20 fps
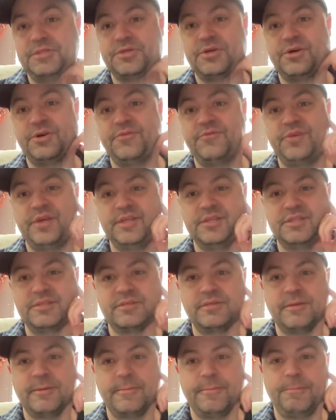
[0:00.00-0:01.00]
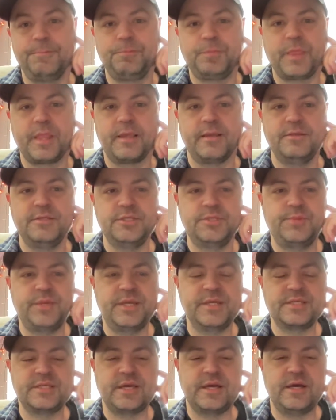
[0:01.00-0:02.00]
certain events, just
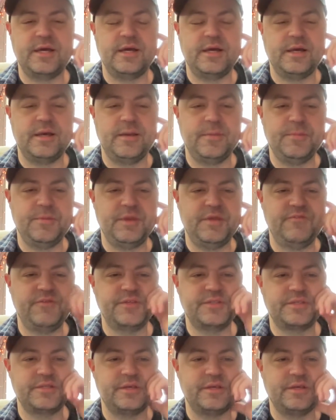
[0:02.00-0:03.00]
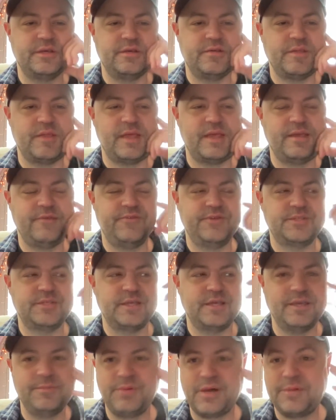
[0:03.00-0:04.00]
because um, if it's a if it's a
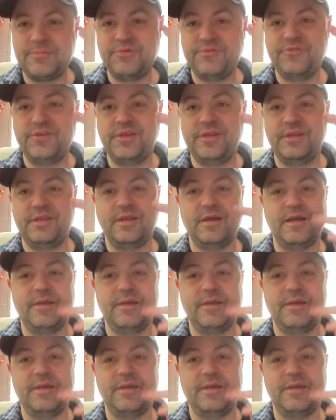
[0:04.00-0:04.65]
hip hop event,